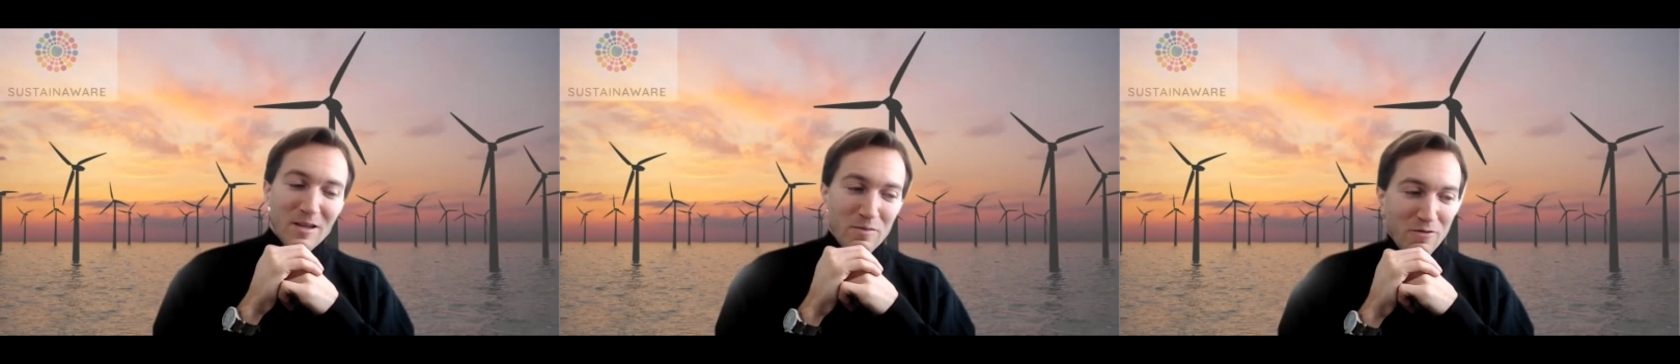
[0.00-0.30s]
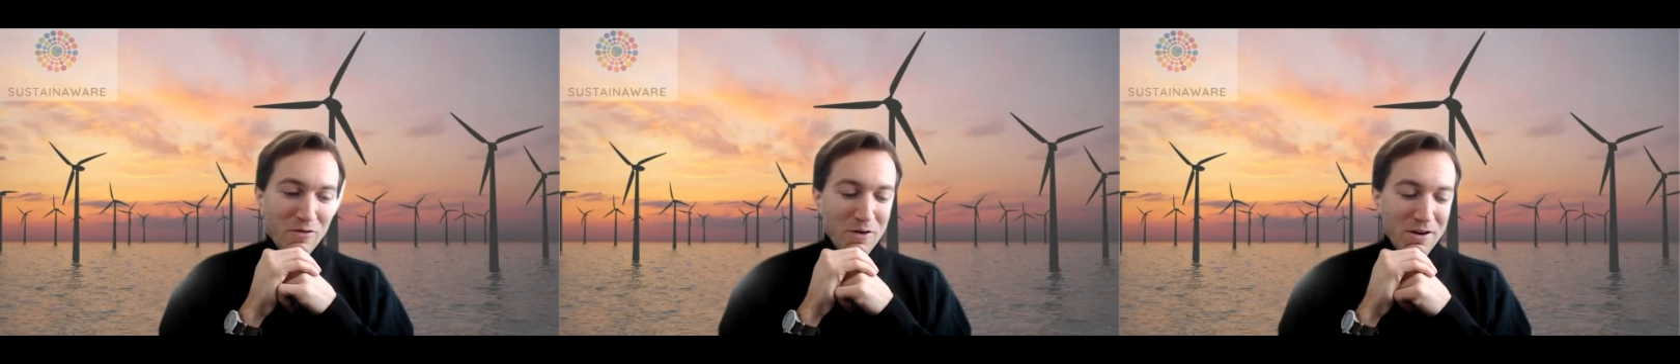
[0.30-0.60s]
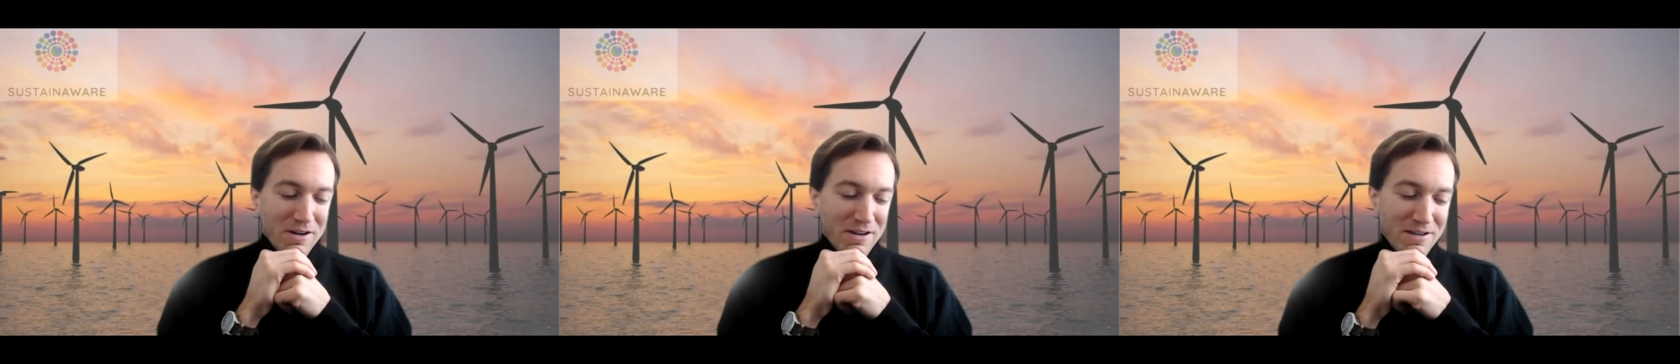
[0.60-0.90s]

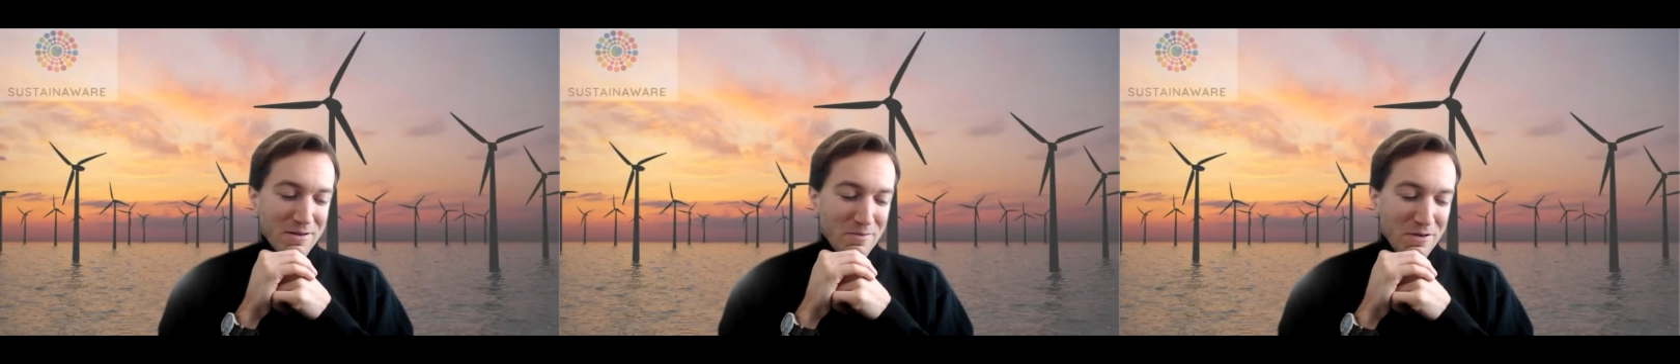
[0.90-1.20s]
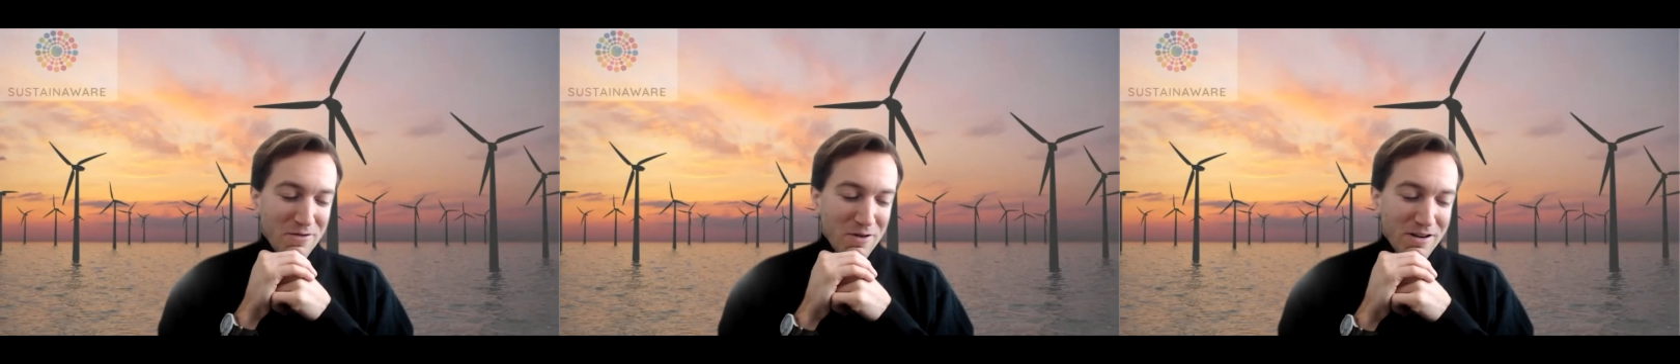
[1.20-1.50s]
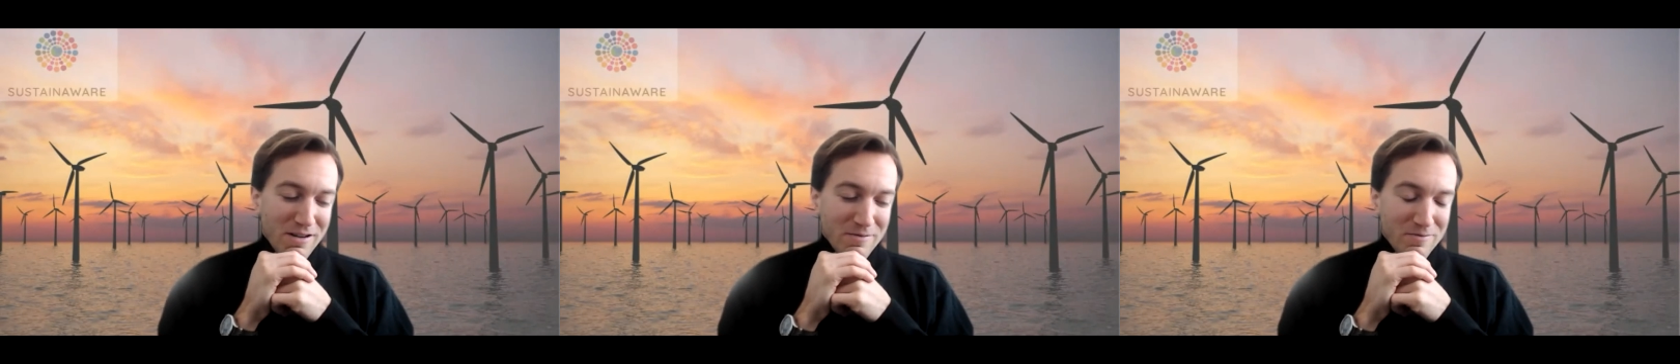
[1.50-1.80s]

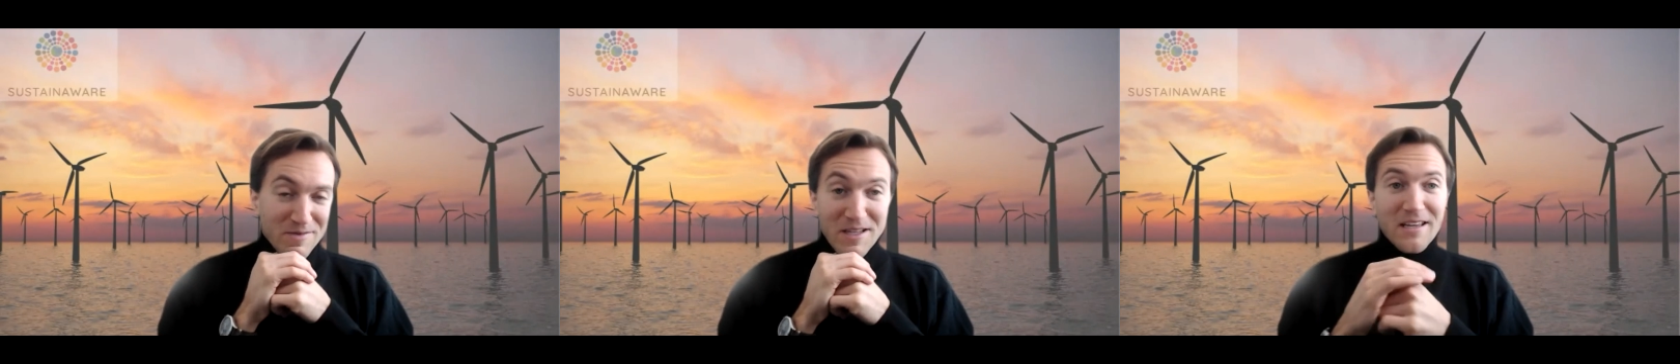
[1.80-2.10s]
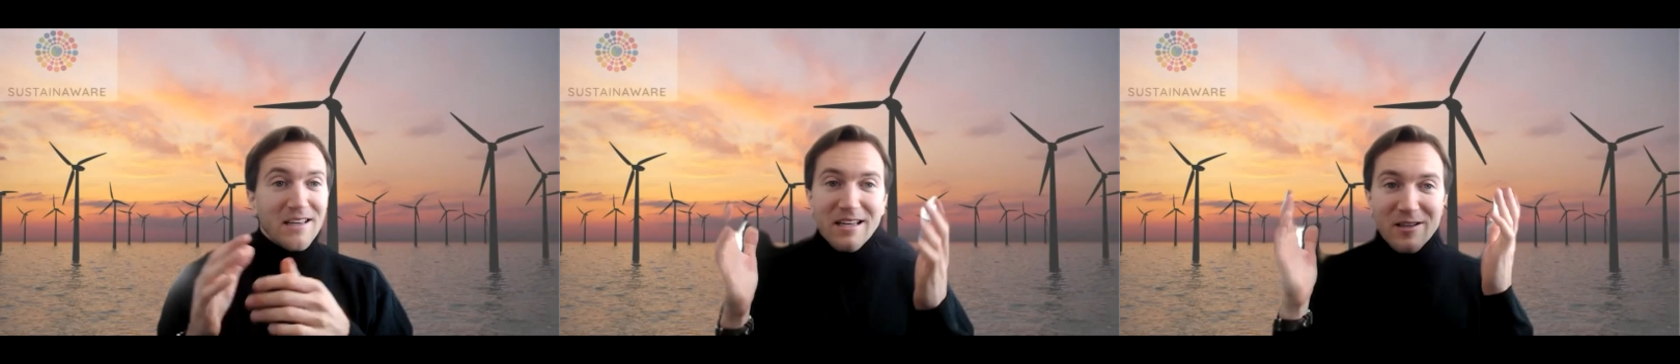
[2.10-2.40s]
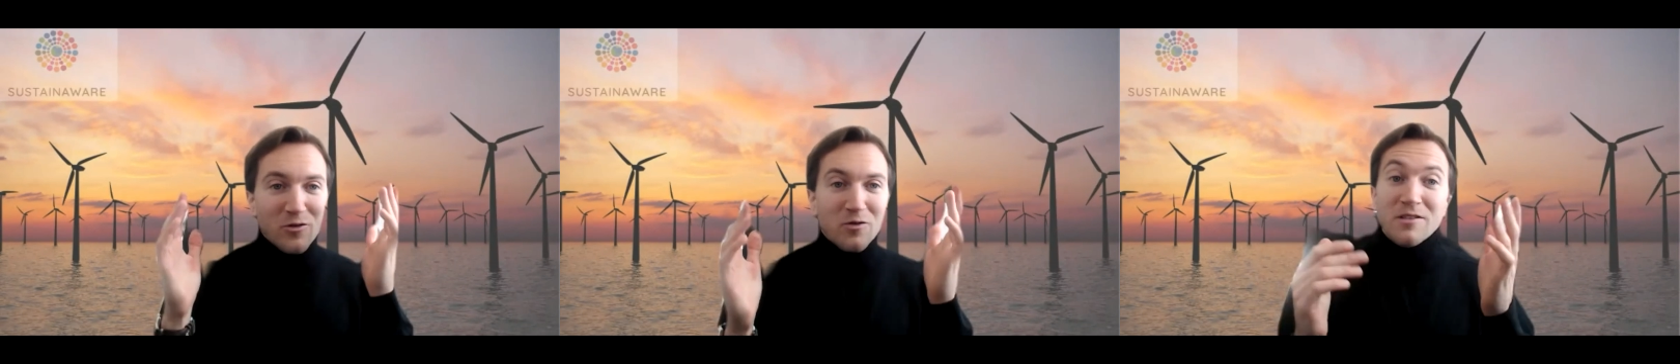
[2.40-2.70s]
before taking
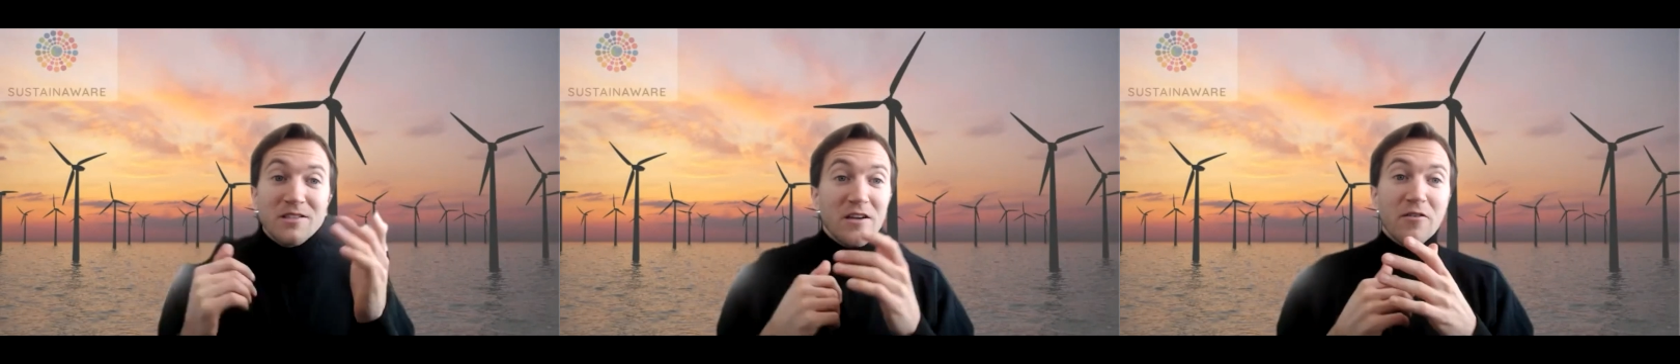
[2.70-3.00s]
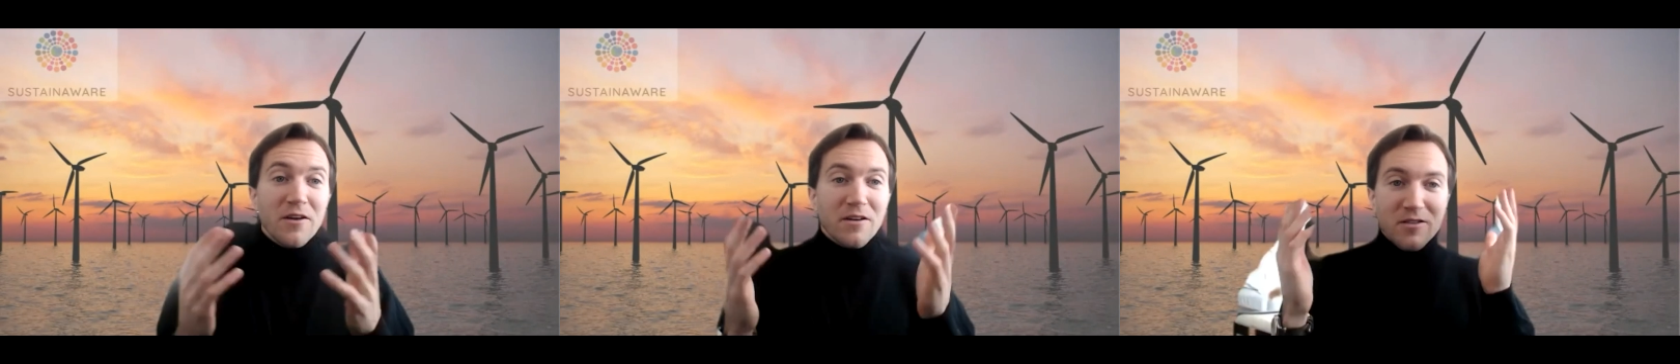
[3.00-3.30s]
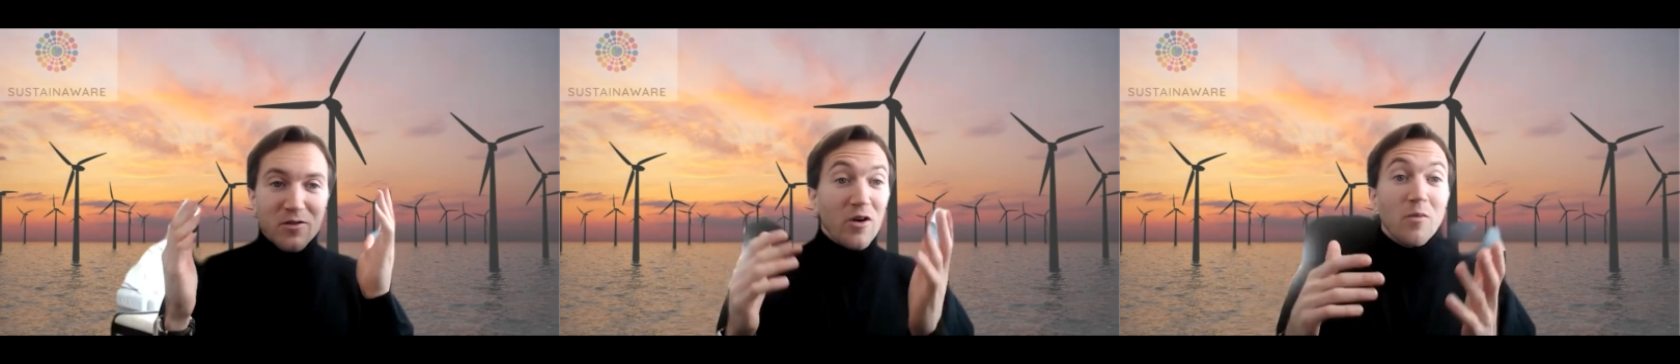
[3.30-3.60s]
it to a serious or